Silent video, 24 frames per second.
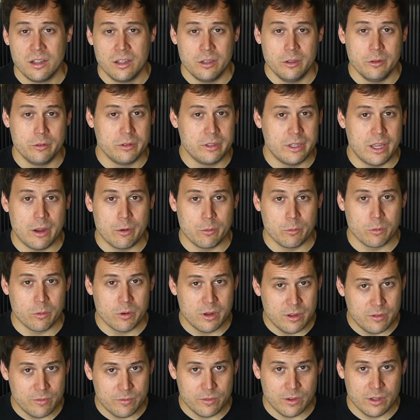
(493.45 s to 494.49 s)
you can get
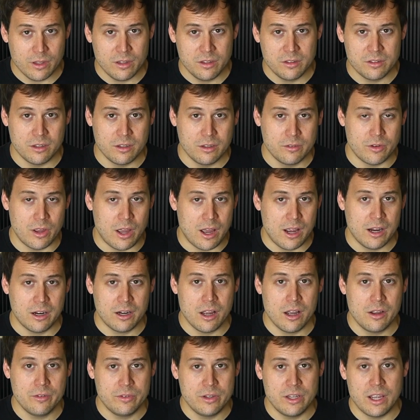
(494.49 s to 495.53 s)
refills of hot
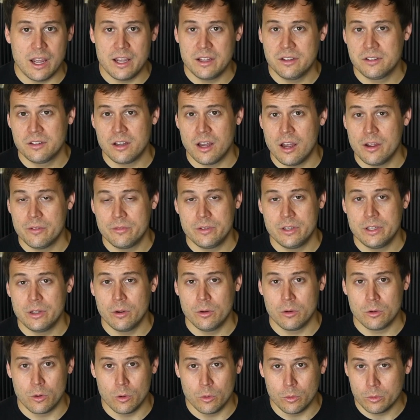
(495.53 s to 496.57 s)
coffee, iced coffee,
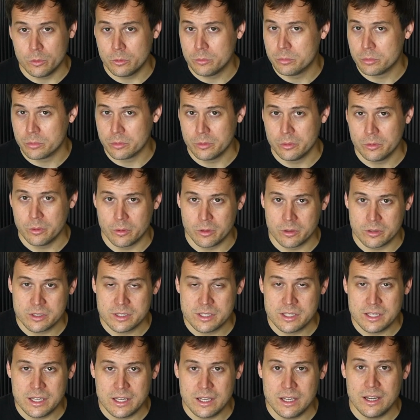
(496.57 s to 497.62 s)
cold brew, or
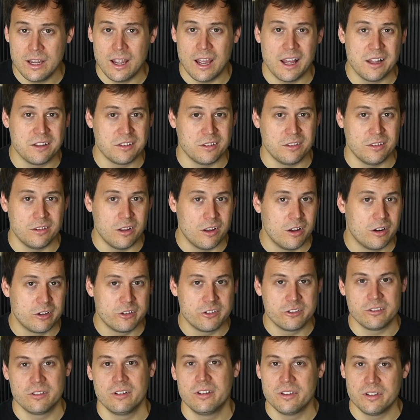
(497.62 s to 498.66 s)
tea as long as
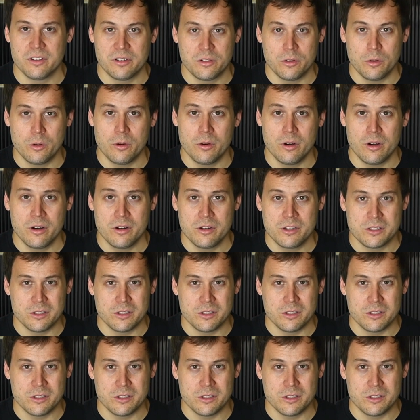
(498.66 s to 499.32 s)
you're in the store.